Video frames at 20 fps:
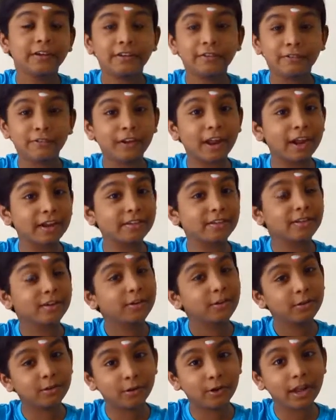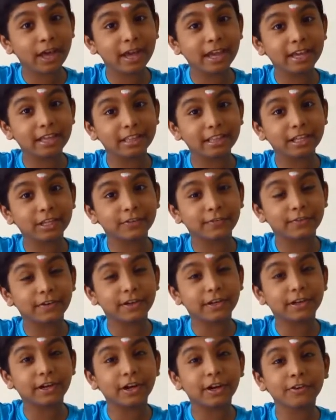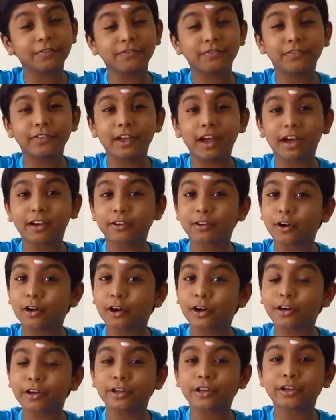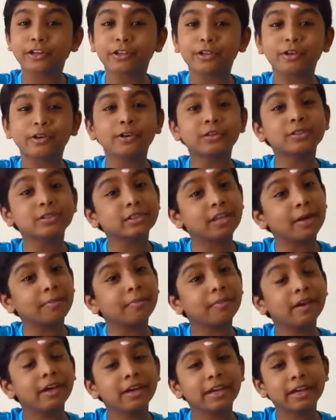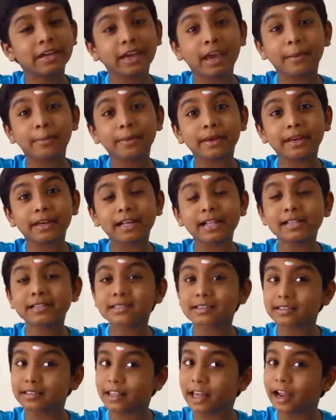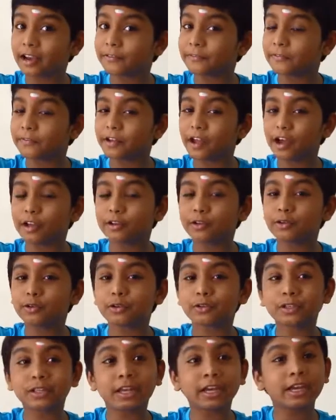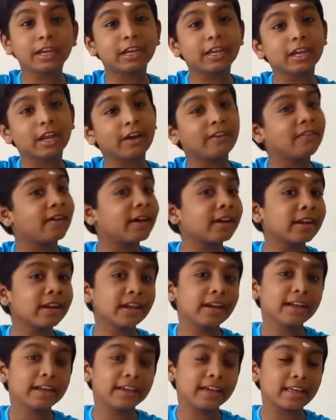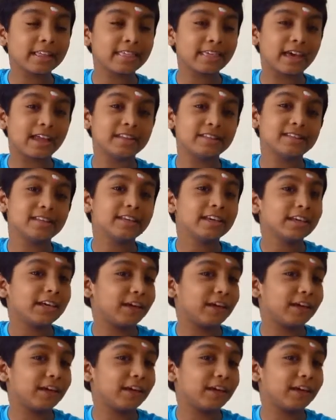Friends, today in this video we are going to use some chemicals that we are using in our kitchens.